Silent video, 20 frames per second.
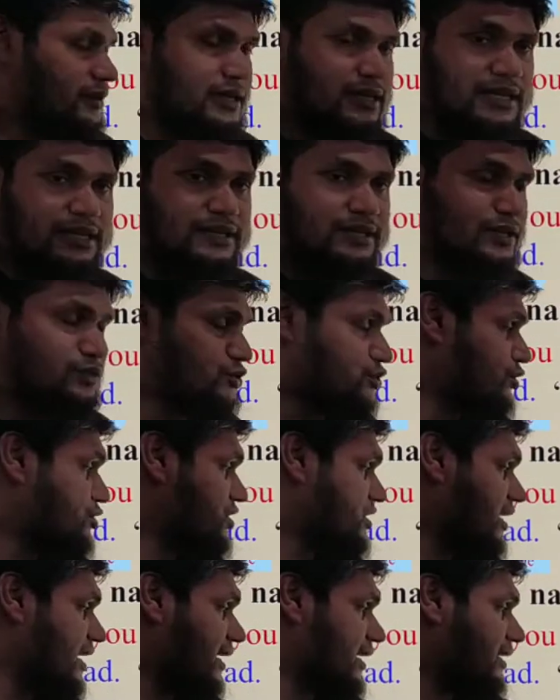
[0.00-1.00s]
You should
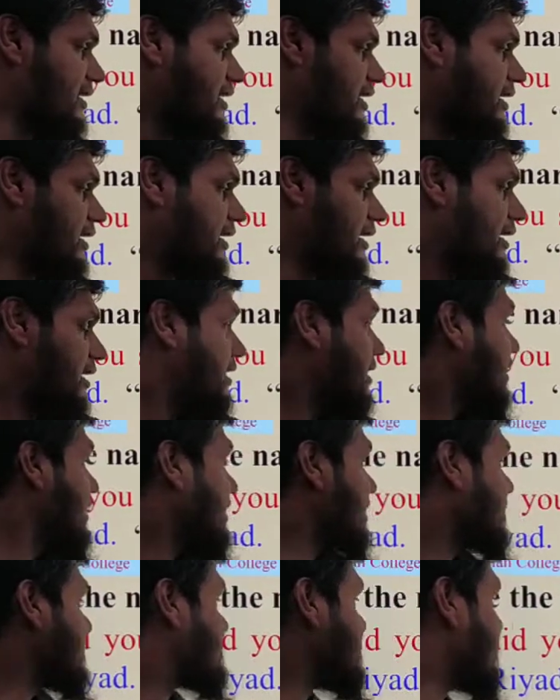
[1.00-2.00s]
take he
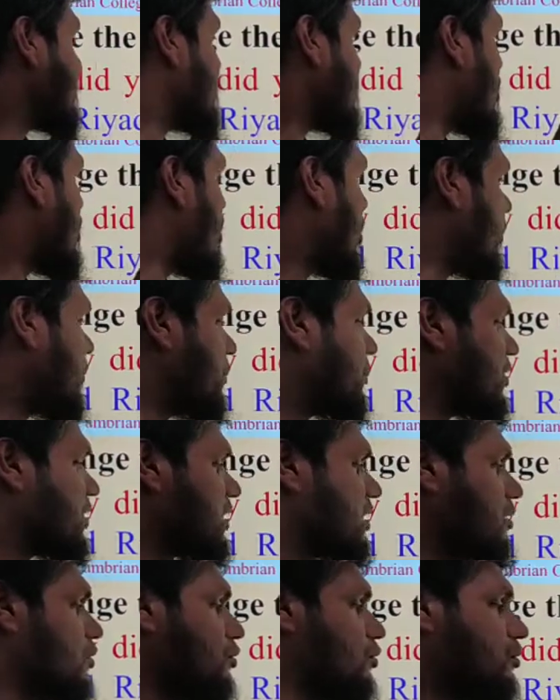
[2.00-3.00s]
instead of
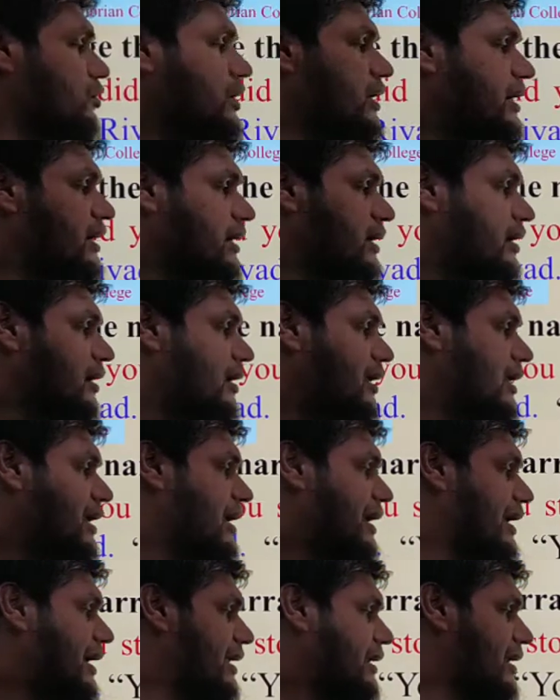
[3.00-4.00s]
you here,
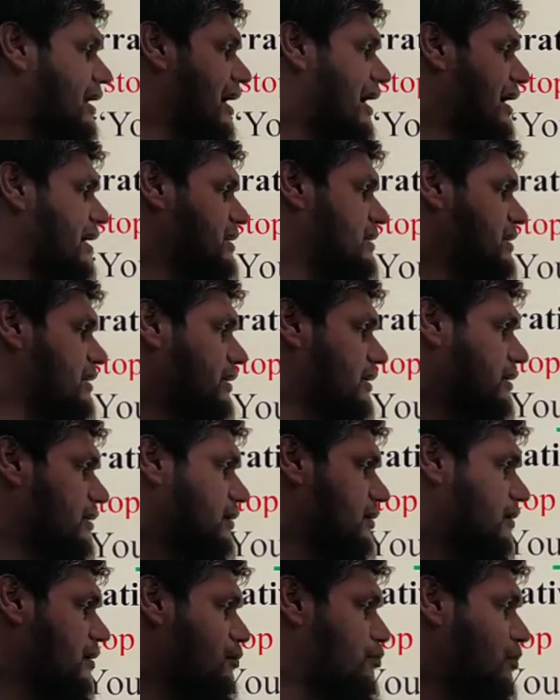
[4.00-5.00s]
and I
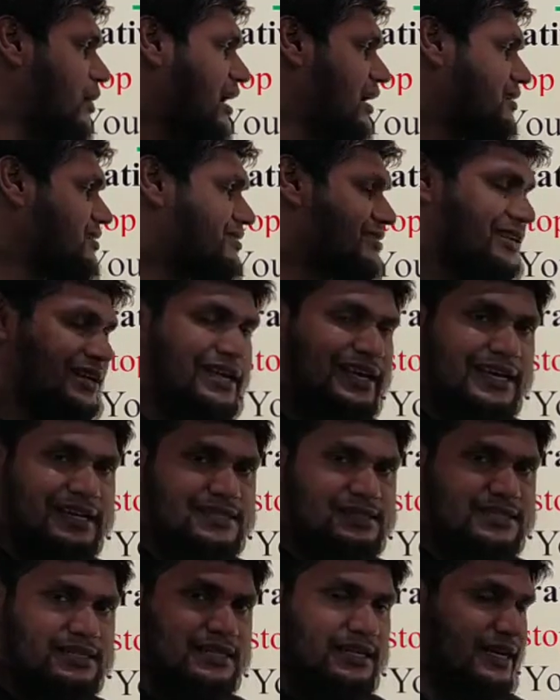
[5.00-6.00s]
marked
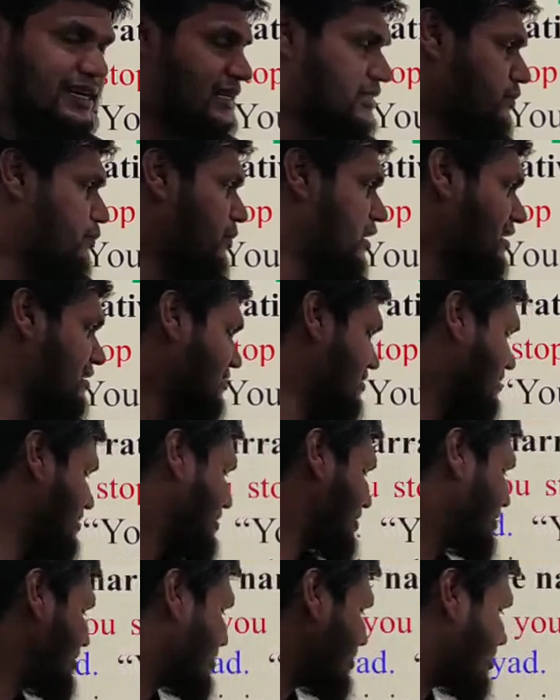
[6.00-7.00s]
S. S means
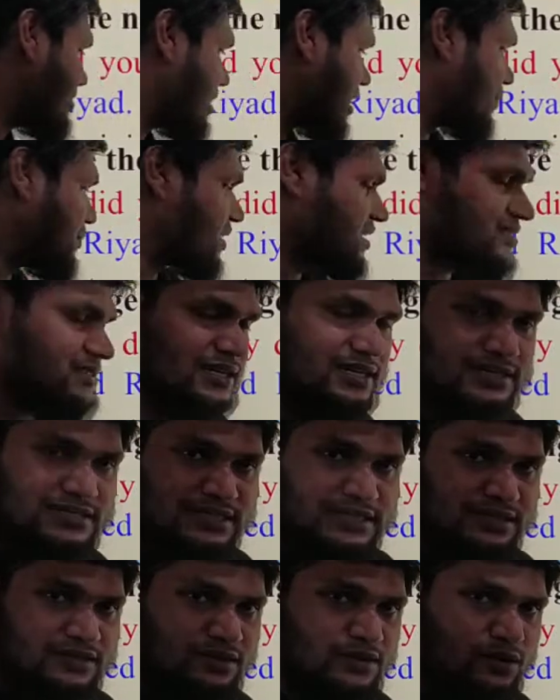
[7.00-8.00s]
traffic
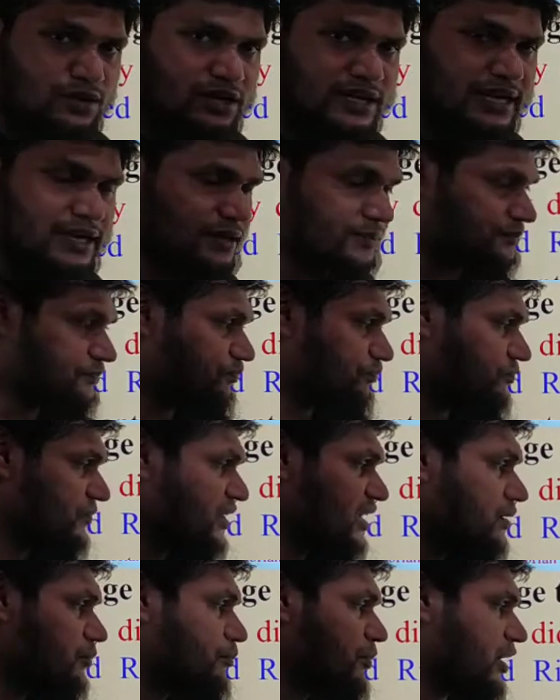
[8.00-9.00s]
sergeant. Okay,
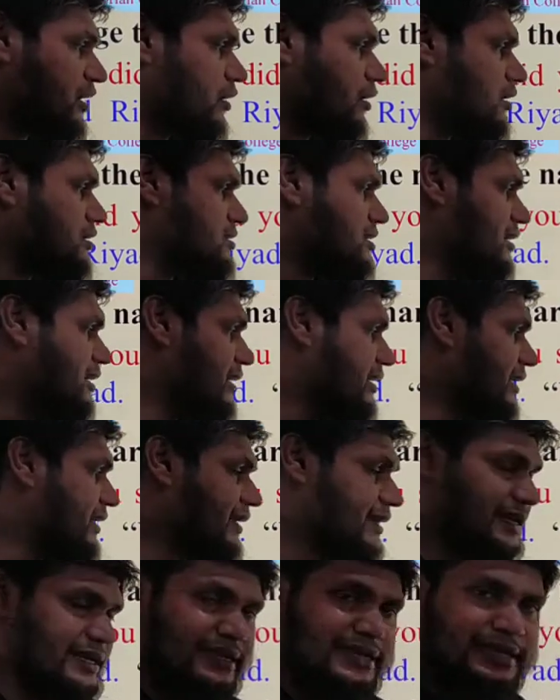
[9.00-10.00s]
because
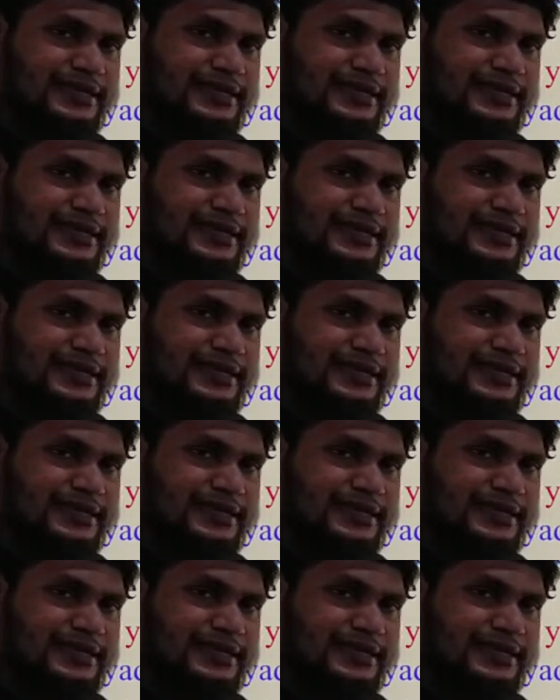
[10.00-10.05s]
he